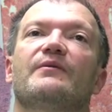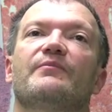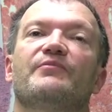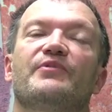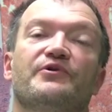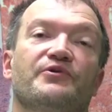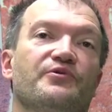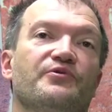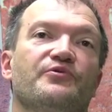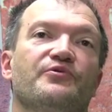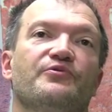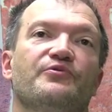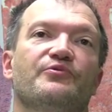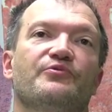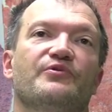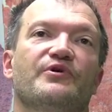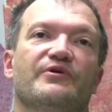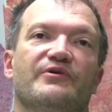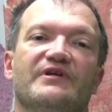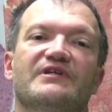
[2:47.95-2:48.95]
but
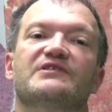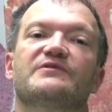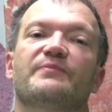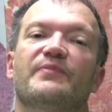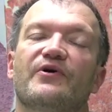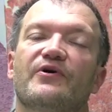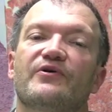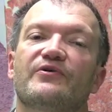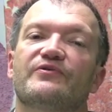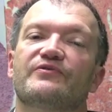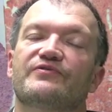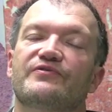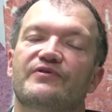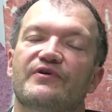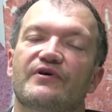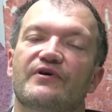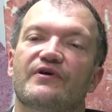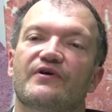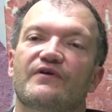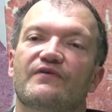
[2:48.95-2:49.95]
who were
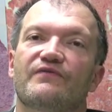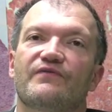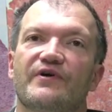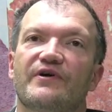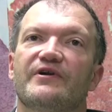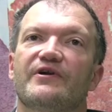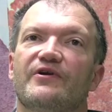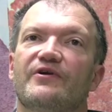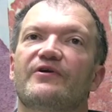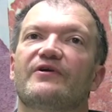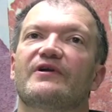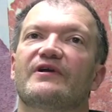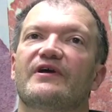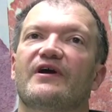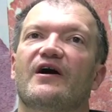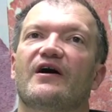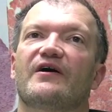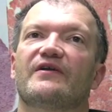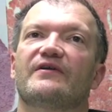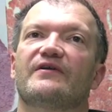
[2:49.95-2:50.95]
exposed very
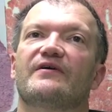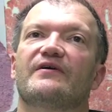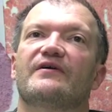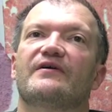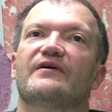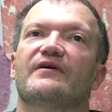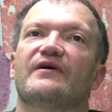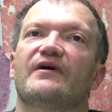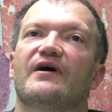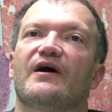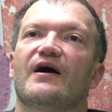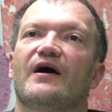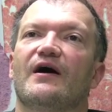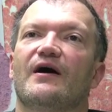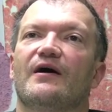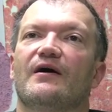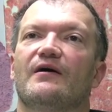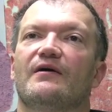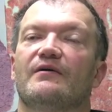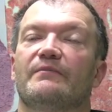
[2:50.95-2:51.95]
early on,
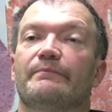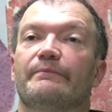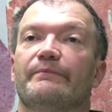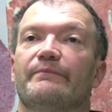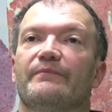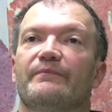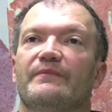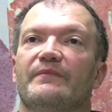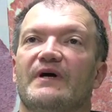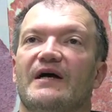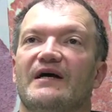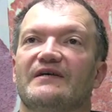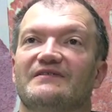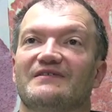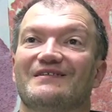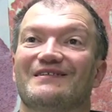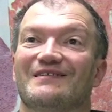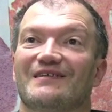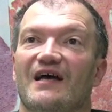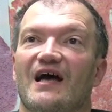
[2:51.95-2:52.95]
as